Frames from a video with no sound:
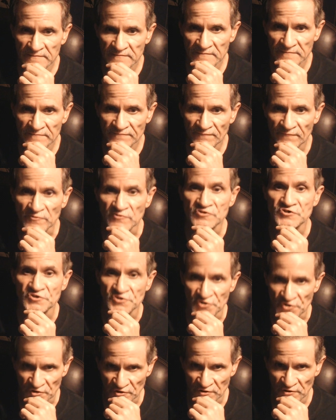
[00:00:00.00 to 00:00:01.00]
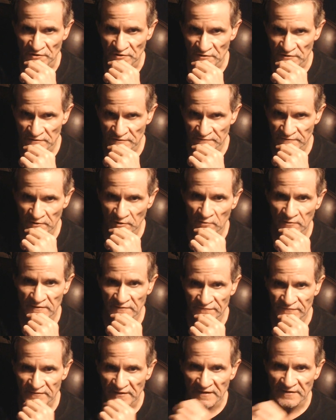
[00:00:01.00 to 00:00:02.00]
for sure, no
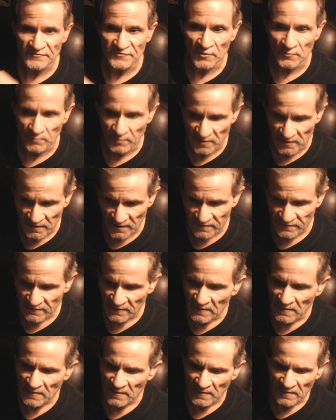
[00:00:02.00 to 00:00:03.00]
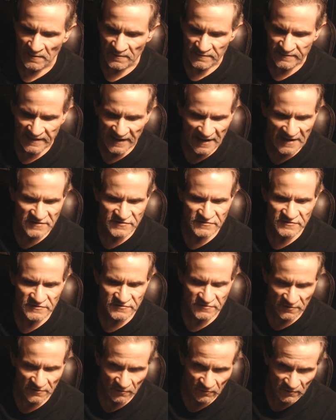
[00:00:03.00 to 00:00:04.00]
ifs, ands, or buts, cash is
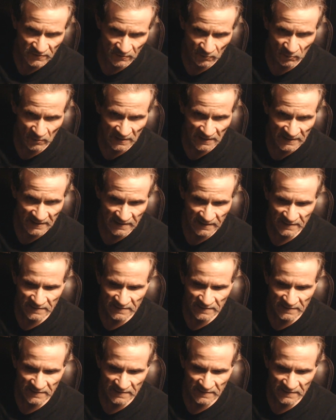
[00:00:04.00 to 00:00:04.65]
going away,